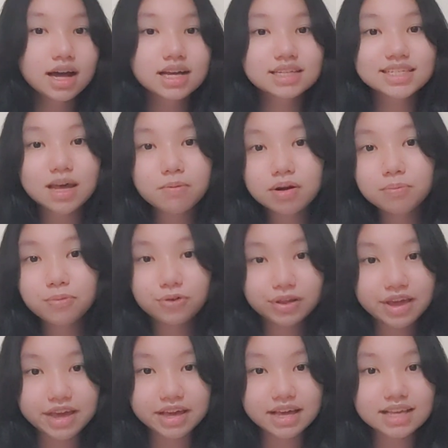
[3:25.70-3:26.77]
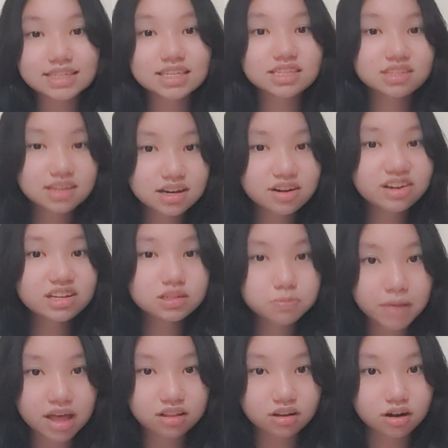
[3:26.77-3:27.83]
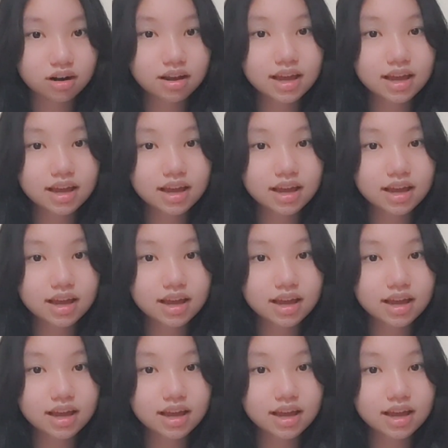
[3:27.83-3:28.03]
Cyberbullying is a serious matter.